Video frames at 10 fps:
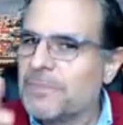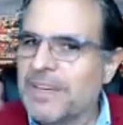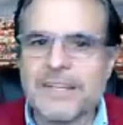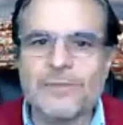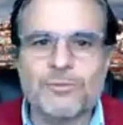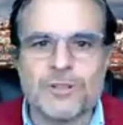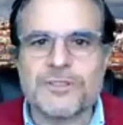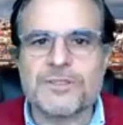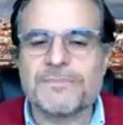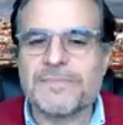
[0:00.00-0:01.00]
Kind
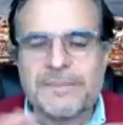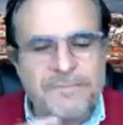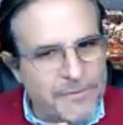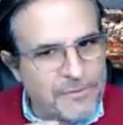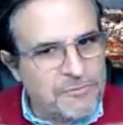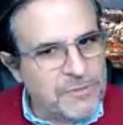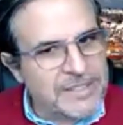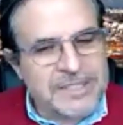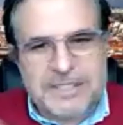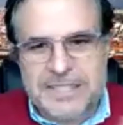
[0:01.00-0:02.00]
words,
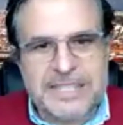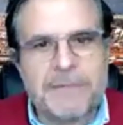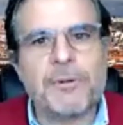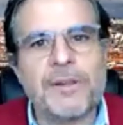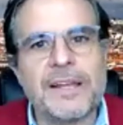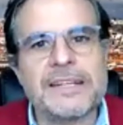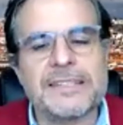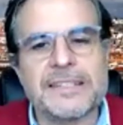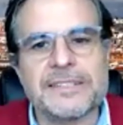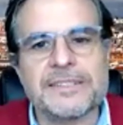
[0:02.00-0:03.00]
simple like
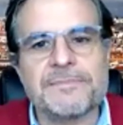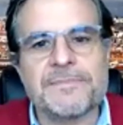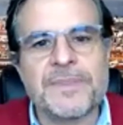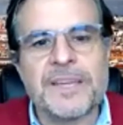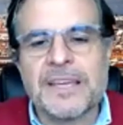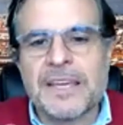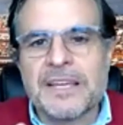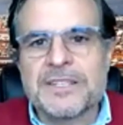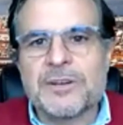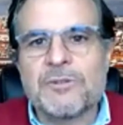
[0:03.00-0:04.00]
this.
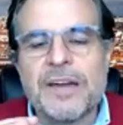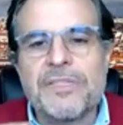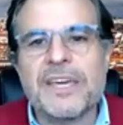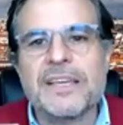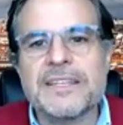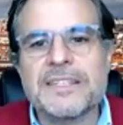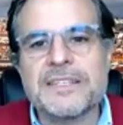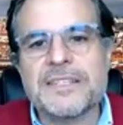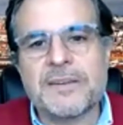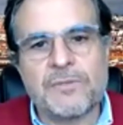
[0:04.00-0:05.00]
So I think this
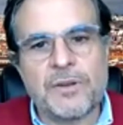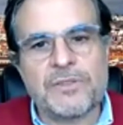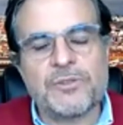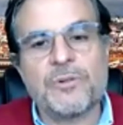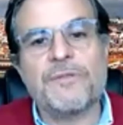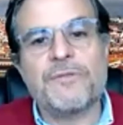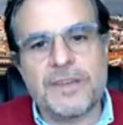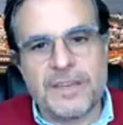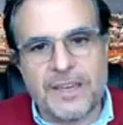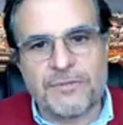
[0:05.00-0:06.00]
is a
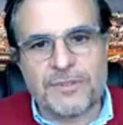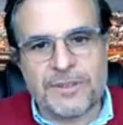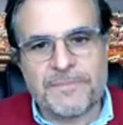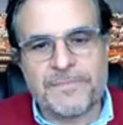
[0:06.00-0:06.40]
terrific gift.